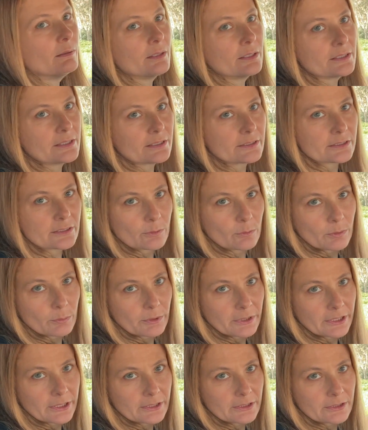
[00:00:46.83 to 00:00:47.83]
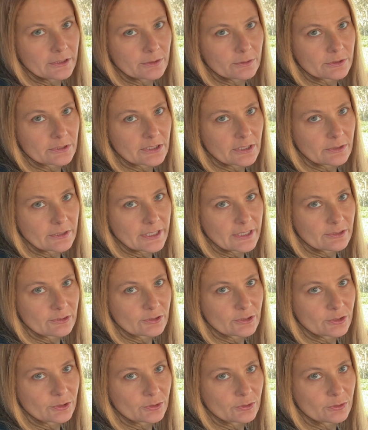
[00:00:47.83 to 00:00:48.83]
So what we're going to do is go down
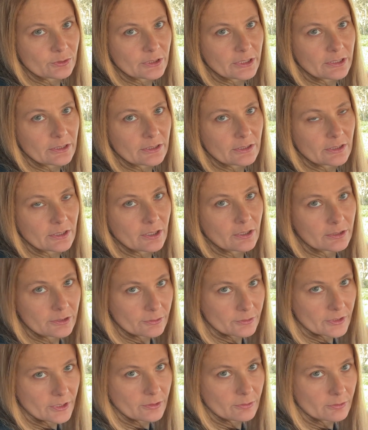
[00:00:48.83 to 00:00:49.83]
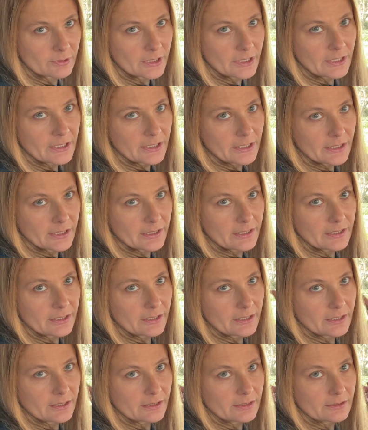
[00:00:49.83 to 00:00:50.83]
to the AutoZone
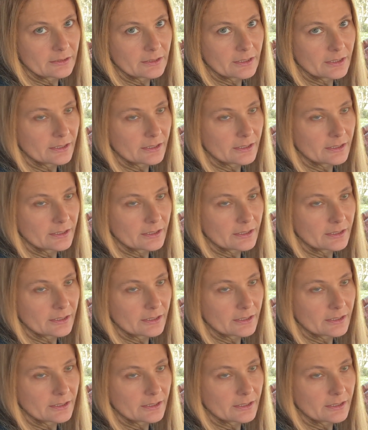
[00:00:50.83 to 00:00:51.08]
and